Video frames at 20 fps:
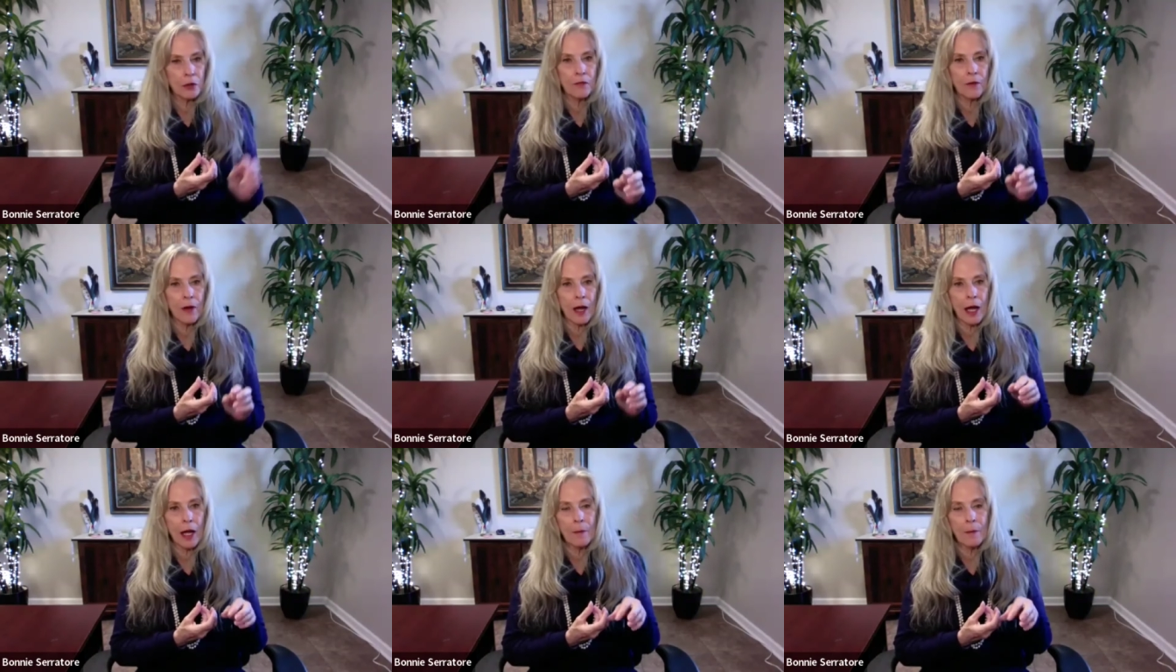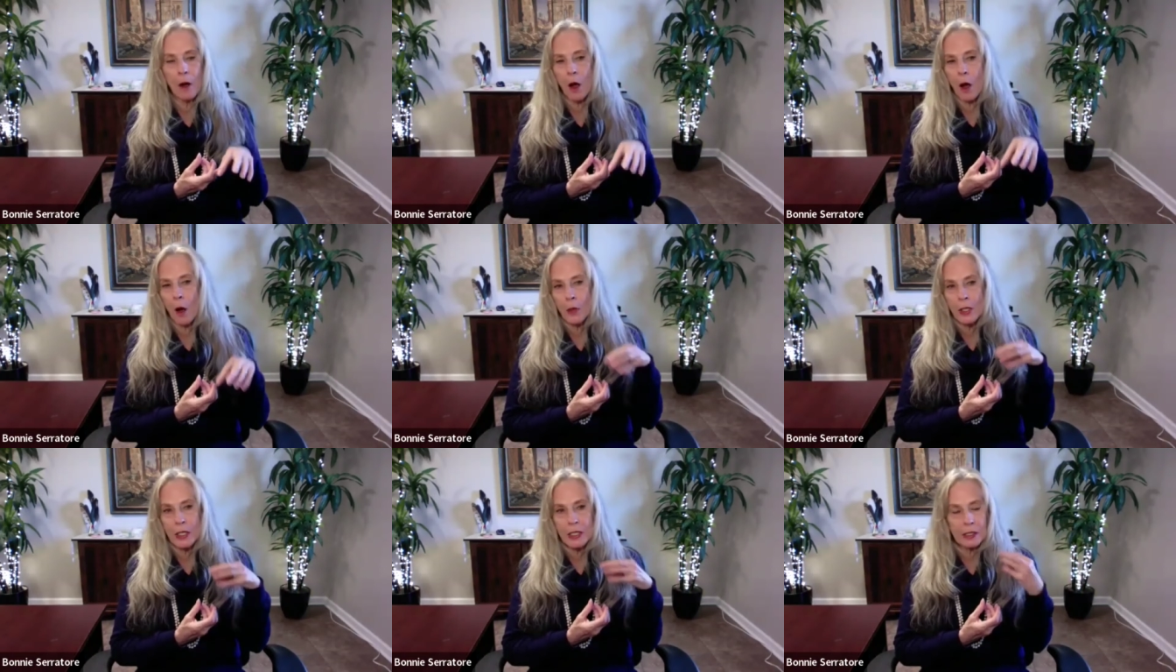So if
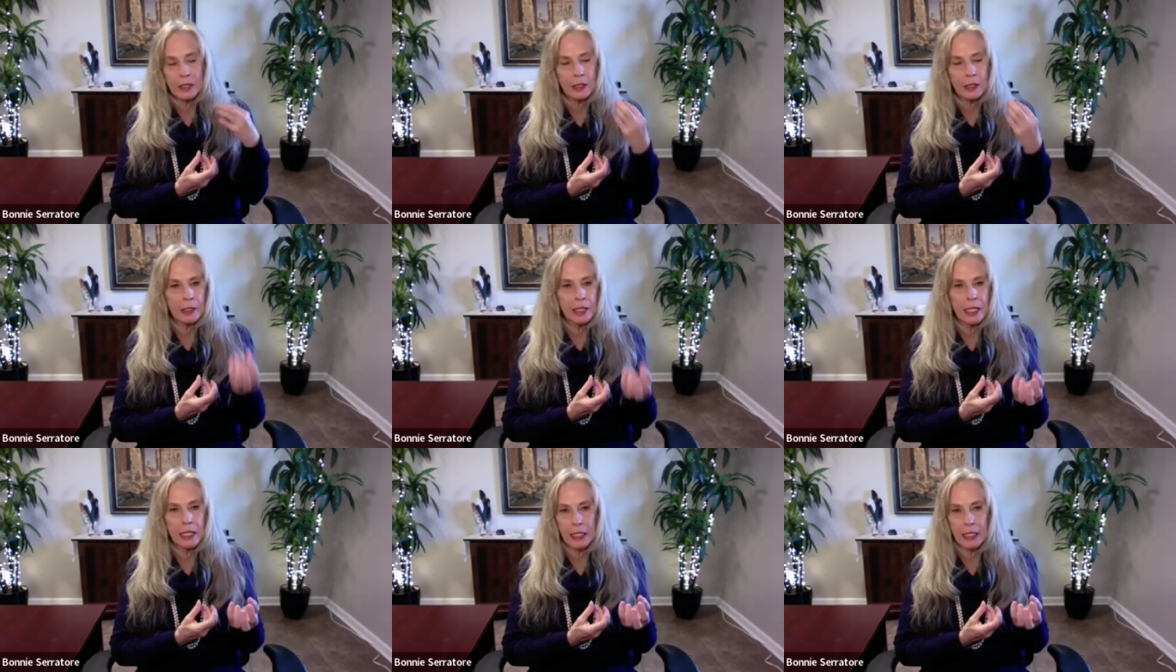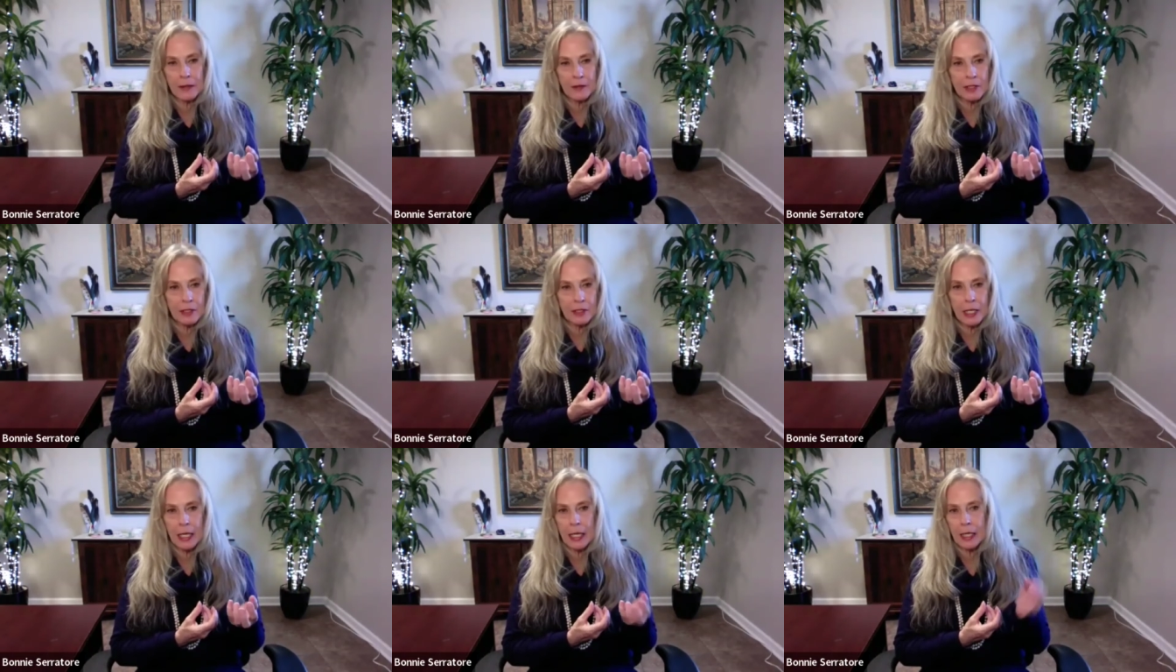I'm always in a
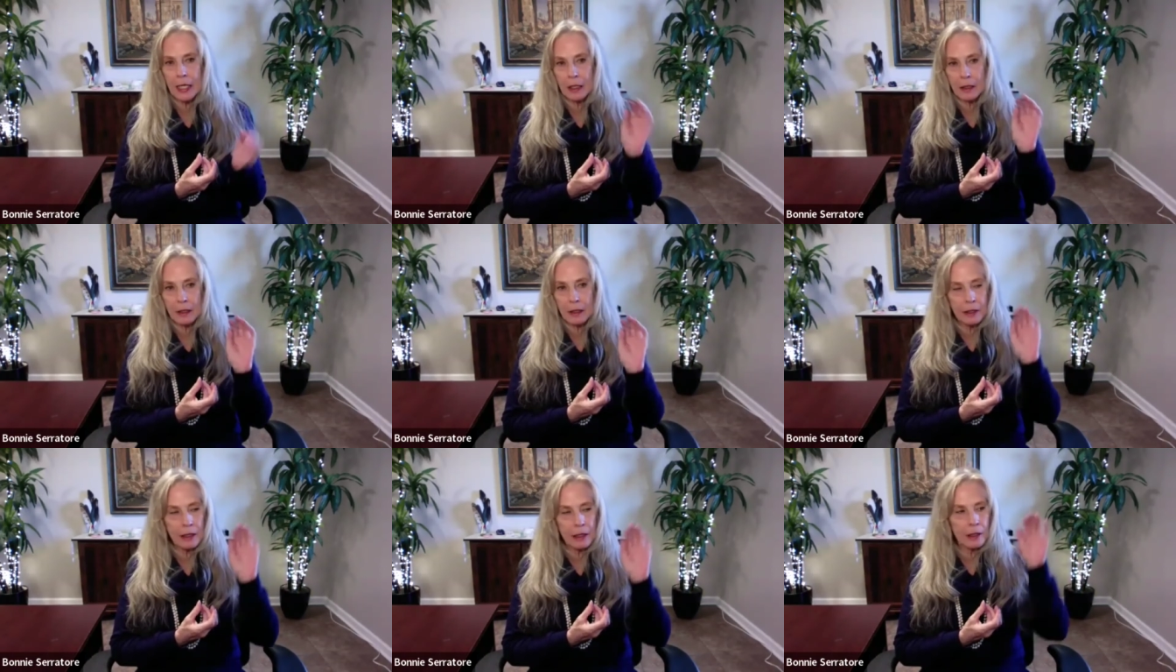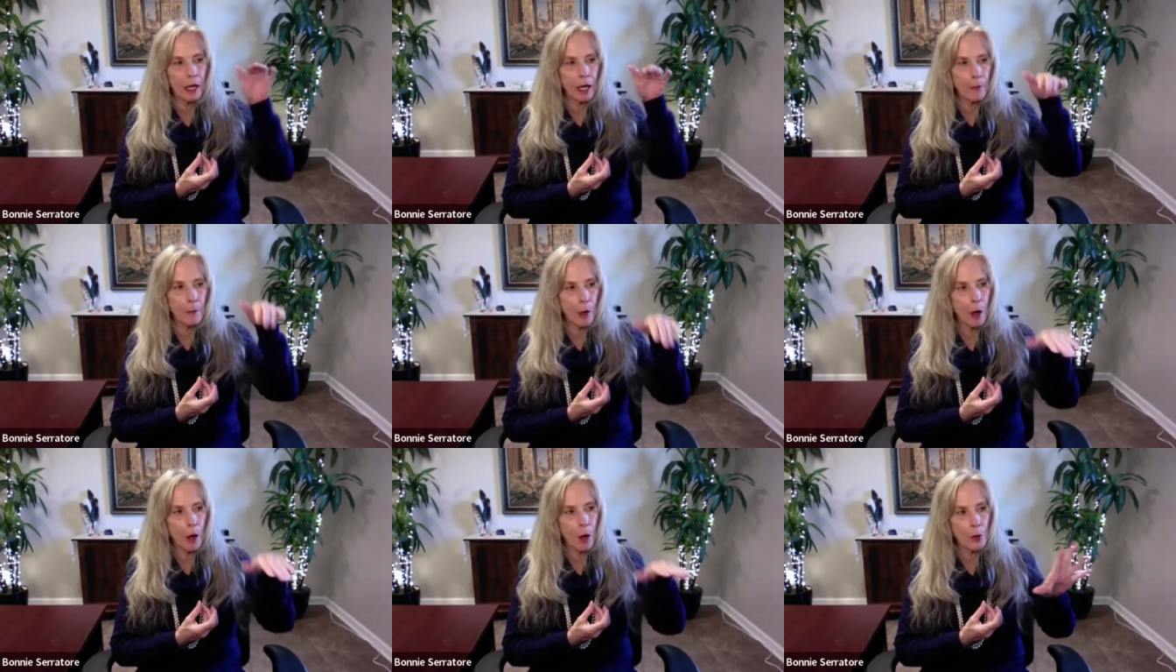negative state, then
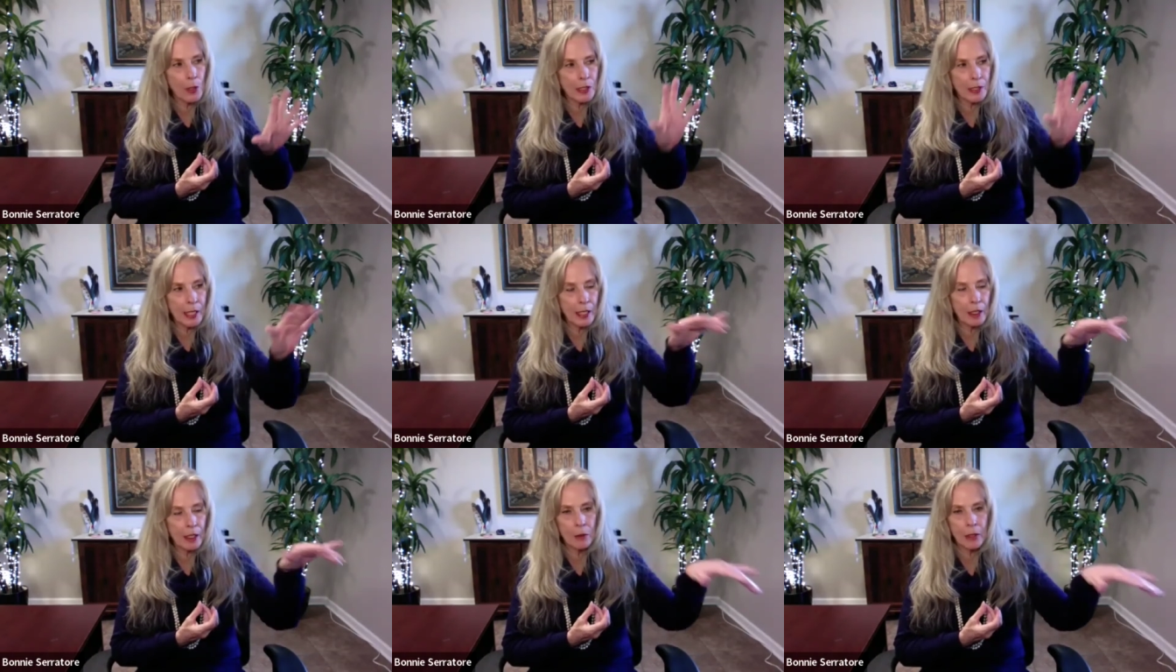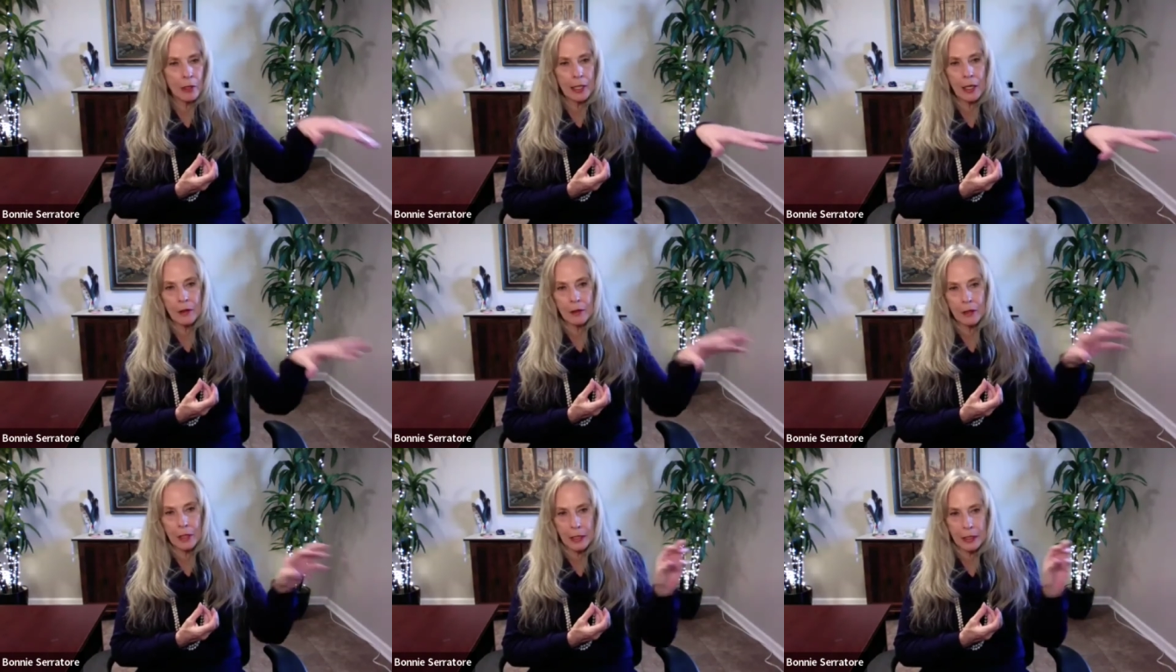I'm always
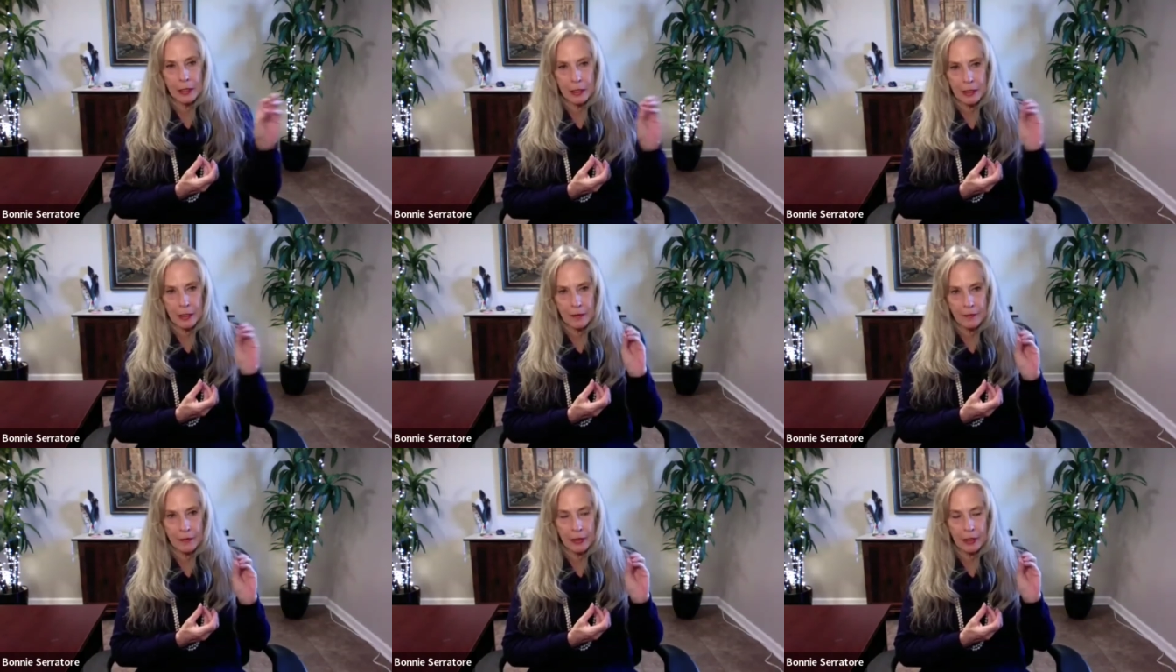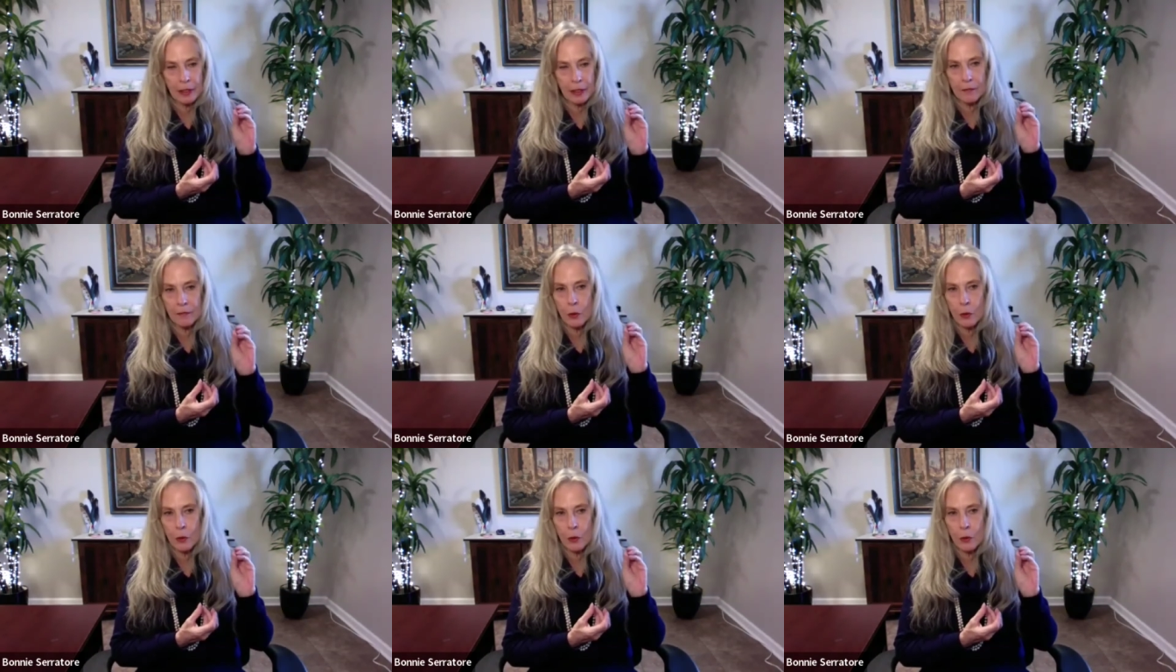echoing out negativity.